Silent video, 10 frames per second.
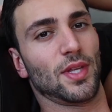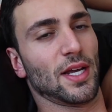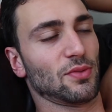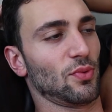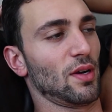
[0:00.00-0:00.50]

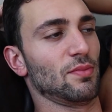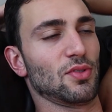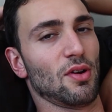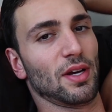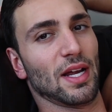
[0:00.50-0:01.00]
That's where I'm
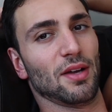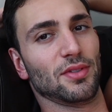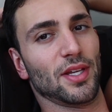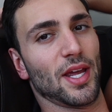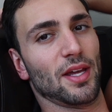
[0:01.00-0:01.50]
starting
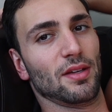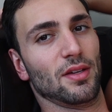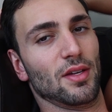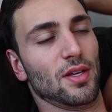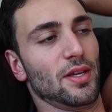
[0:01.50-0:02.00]
out today.
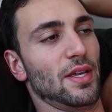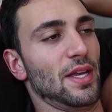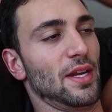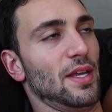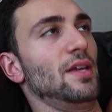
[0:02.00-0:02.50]

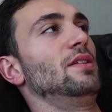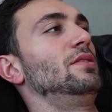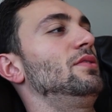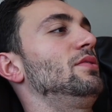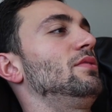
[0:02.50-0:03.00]
It
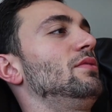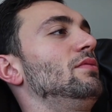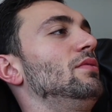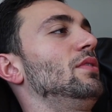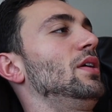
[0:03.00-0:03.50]
is
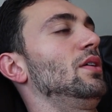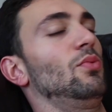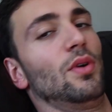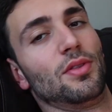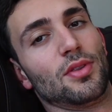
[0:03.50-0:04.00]

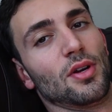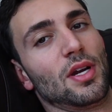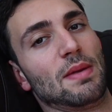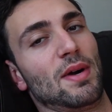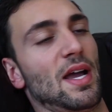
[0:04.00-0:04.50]

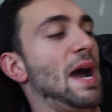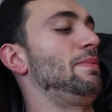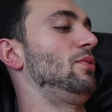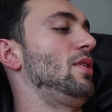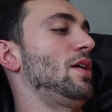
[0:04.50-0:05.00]
1.30, my
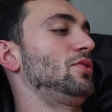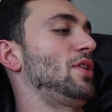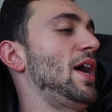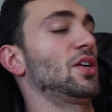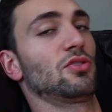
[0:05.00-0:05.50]
Apple Watch
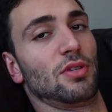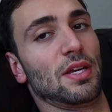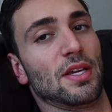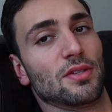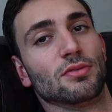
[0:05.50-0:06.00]
actually
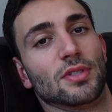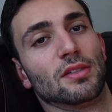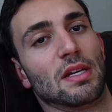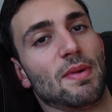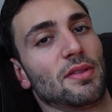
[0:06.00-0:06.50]
is
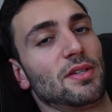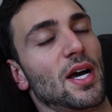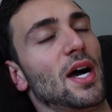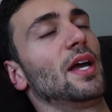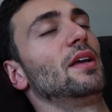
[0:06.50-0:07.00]
literally about to
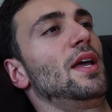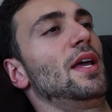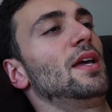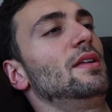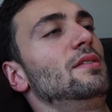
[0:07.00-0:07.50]
die
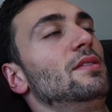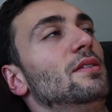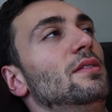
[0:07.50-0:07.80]
and